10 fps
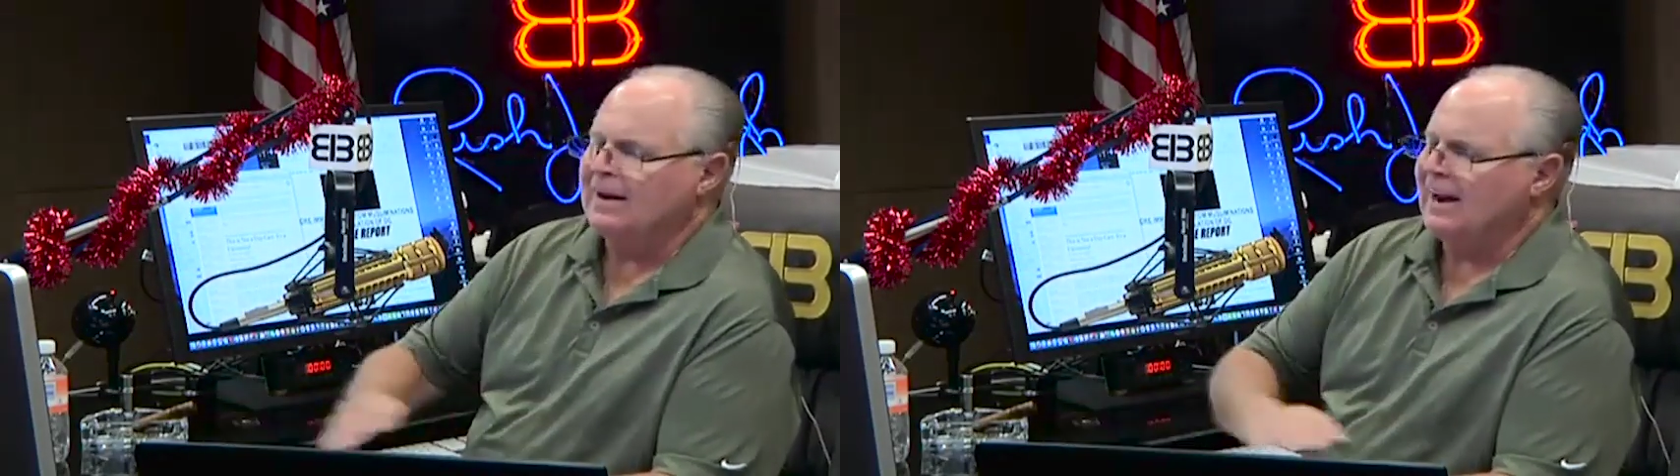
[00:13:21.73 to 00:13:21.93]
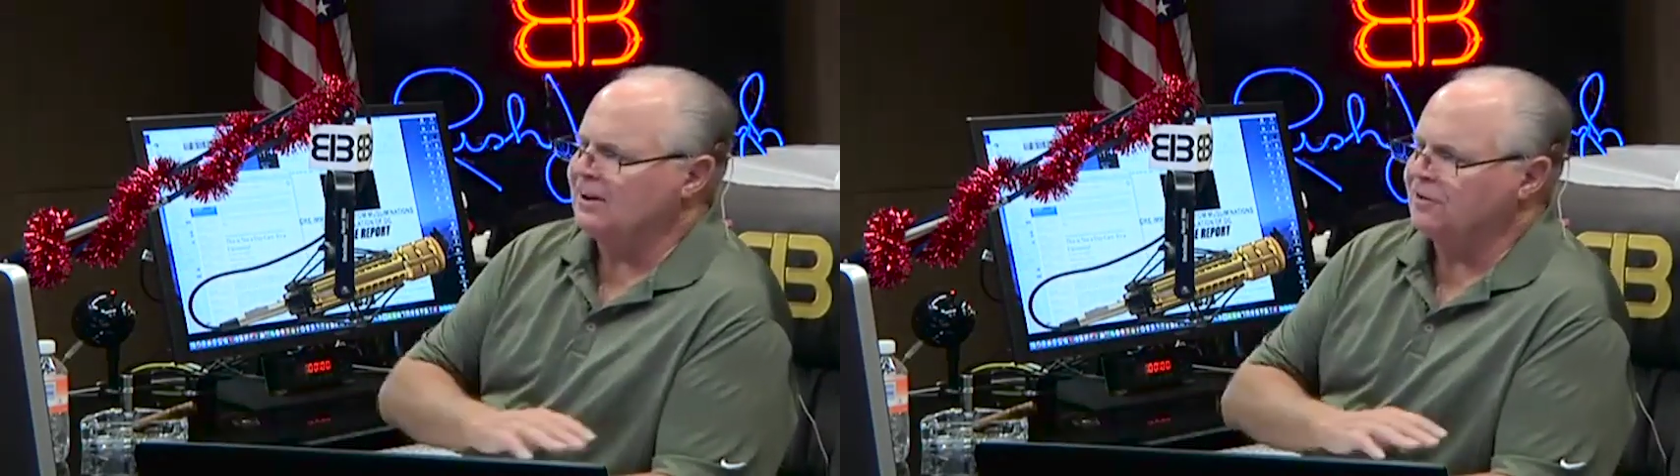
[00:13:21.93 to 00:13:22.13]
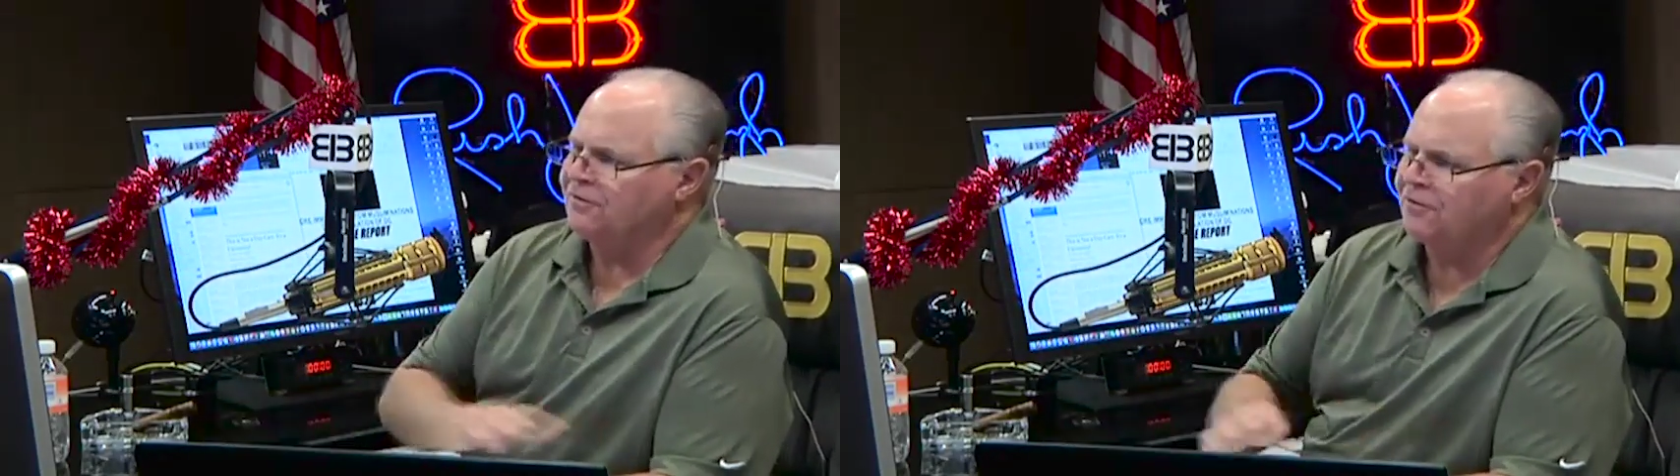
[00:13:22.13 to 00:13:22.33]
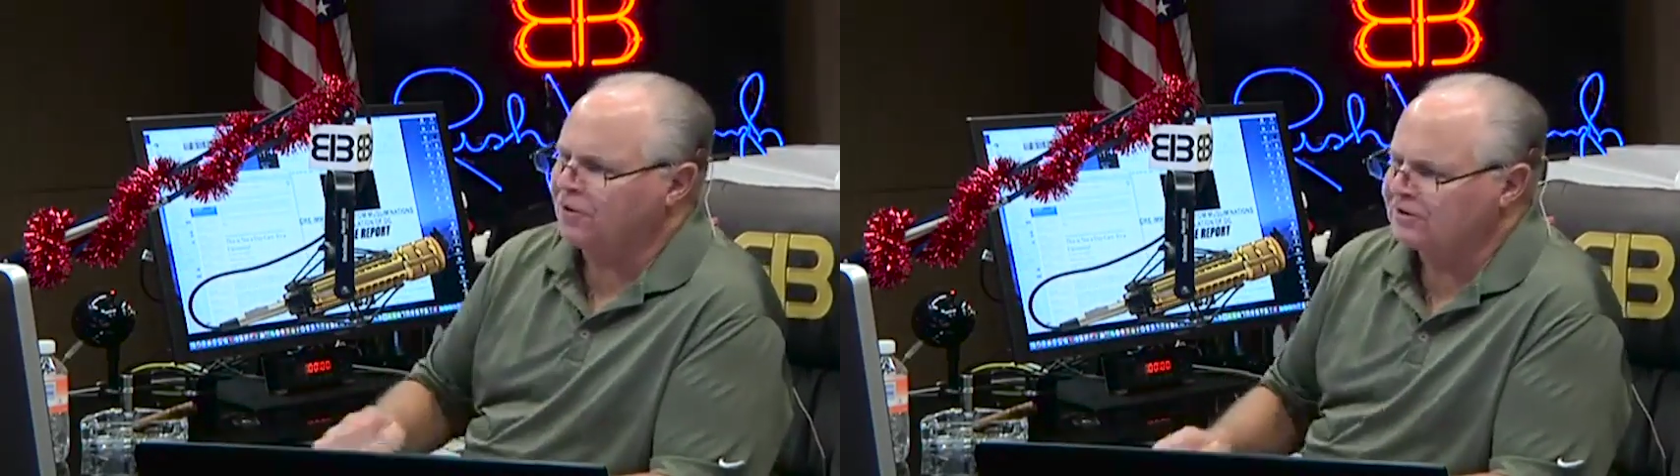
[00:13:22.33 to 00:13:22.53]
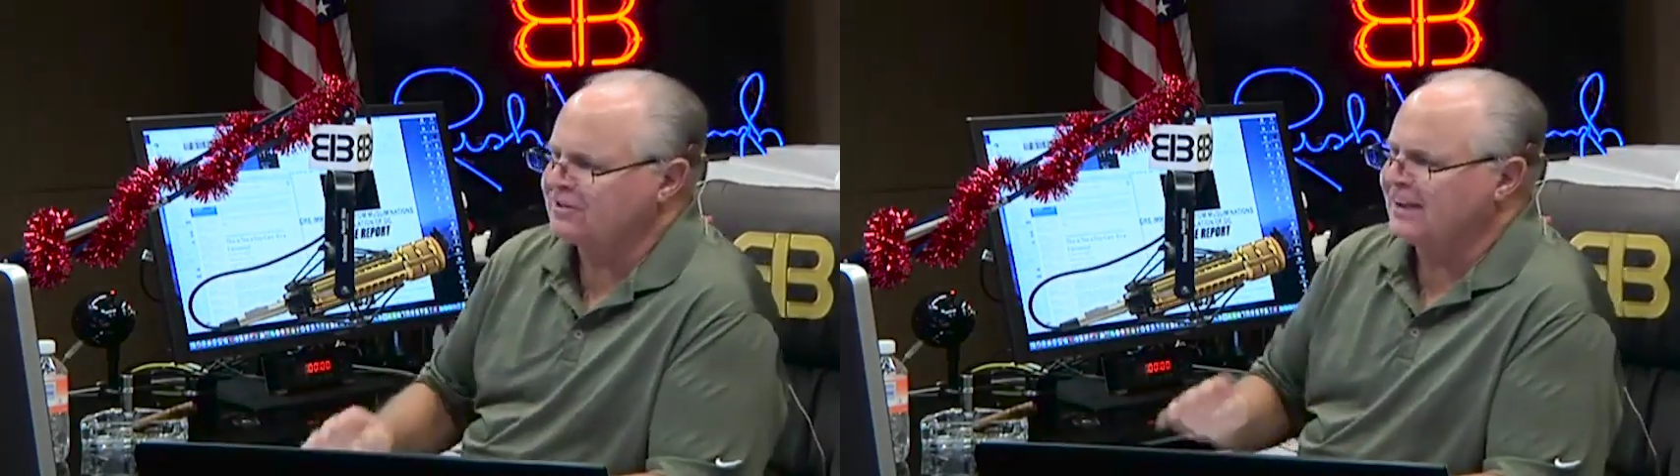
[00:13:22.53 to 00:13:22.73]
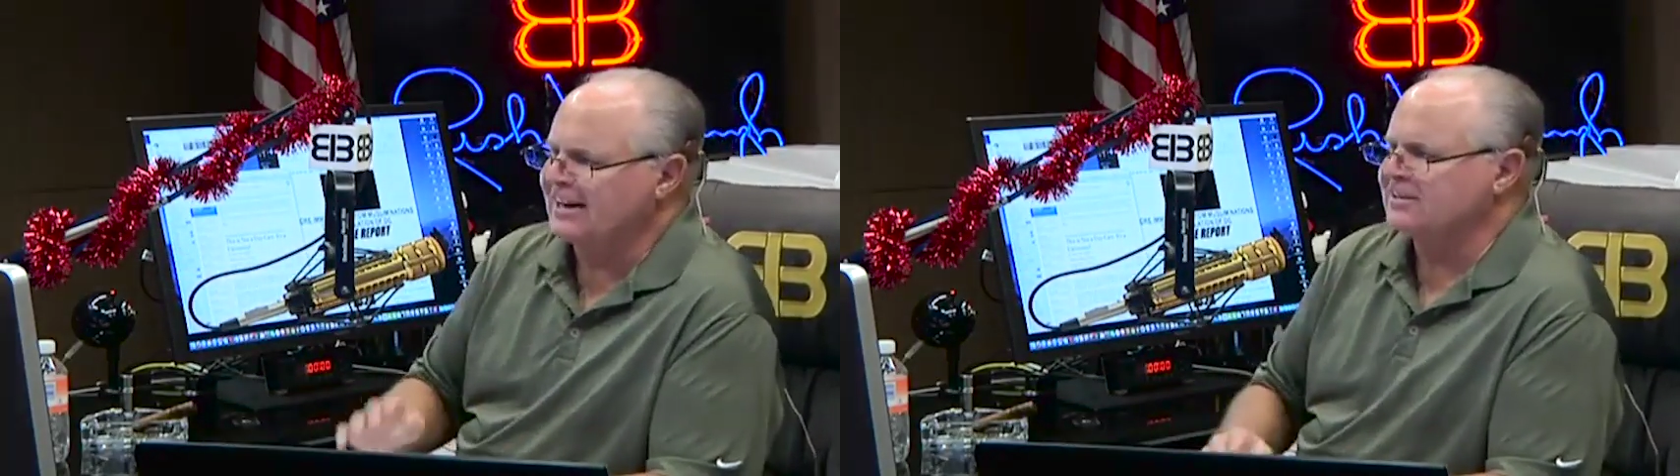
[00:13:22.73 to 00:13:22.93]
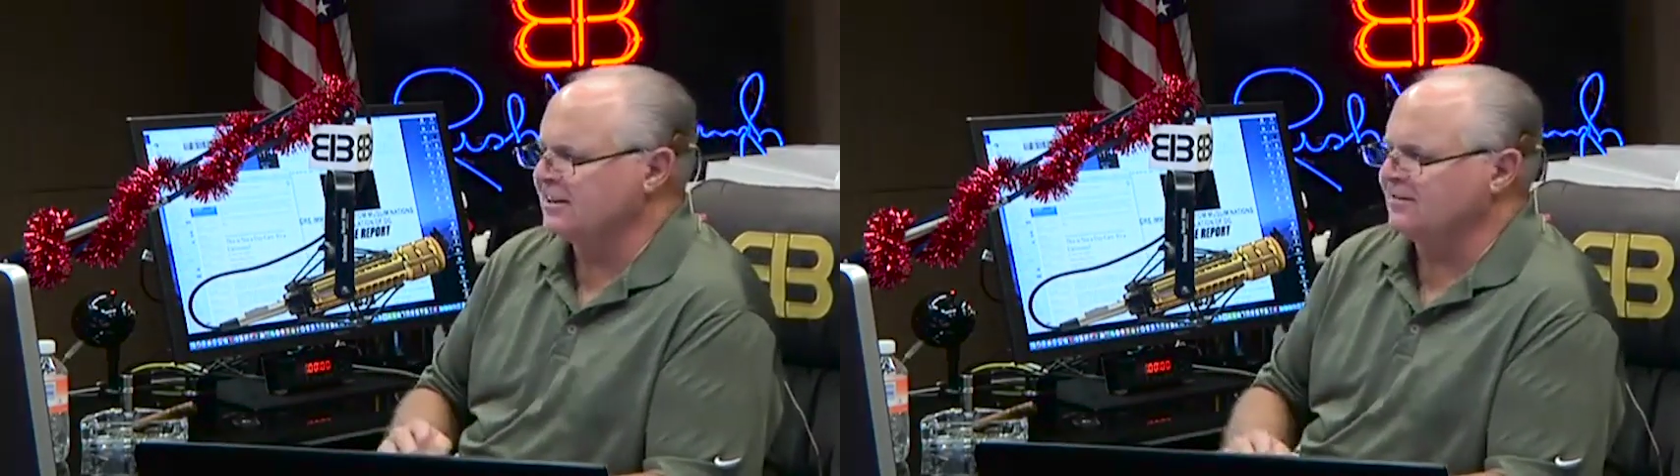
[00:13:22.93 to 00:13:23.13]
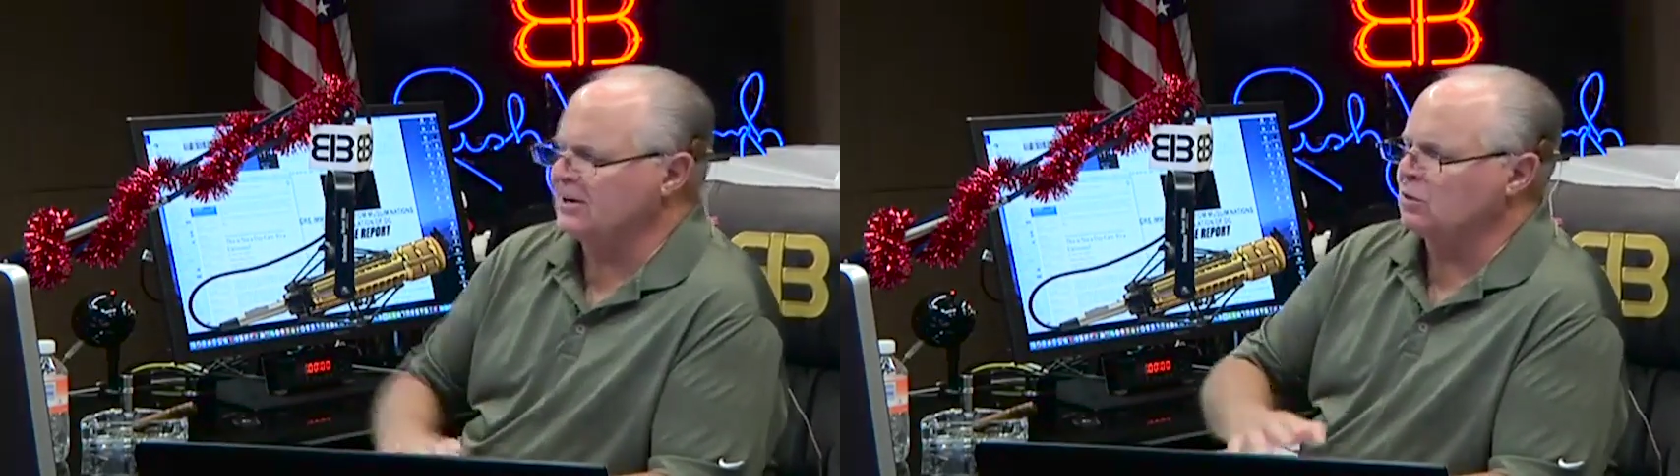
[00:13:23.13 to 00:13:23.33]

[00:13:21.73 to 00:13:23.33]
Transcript: And the first Thanksgiving